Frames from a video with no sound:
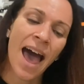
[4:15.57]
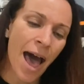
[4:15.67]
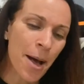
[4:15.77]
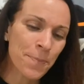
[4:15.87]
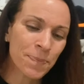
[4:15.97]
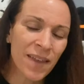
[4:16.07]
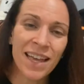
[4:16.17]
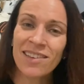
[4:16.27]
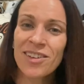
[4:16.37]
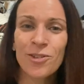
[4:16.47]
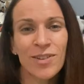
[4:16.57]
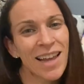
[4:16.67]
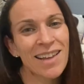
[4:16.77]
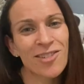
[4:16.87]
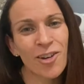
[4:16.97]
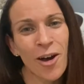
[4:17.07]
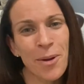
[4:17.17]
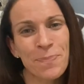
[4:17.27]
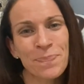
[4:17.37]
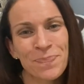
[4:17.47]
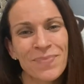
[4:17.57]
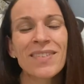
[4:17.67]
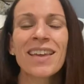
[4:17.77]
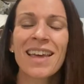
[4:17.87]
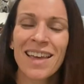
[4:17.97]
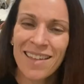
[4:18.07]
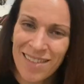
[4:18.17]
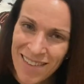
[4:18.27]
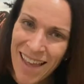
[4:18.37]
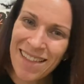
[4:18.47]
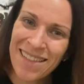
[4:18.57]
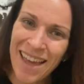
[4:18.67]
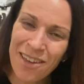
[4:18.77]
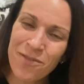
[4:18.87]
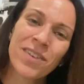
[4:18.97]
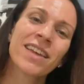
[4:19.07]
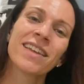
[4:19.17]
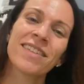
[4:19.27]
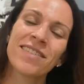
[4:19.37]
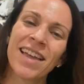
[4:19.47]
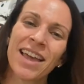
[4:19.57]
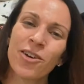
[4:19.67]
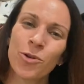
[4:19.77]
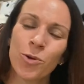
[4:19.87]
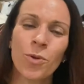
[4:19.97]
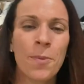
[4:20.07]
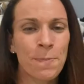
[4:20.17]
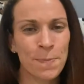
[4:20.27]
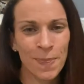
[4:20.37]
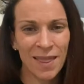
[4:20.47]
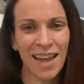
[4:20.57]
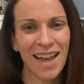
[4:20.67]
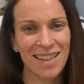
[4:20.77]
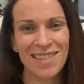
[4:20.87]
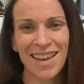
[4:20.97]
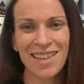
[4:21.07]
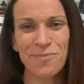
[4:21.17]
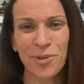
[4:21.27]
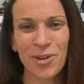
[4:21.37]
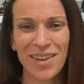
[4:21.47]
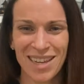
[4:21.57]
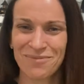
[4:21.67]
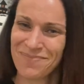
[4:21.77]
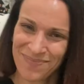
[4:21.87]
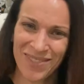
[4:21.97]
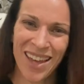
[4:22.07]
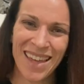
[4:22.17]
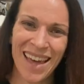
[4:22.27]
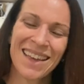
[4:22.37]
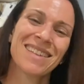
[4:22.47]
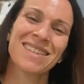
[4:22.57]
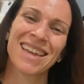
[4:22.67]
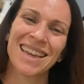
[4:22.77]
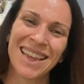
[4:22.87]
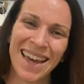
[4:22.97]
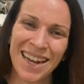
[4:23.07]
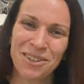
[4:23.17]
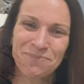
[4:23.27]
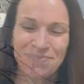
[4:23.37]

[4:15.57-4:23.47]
Until next time, stay safe, stay cool, and stay spooky. Okay, see you later.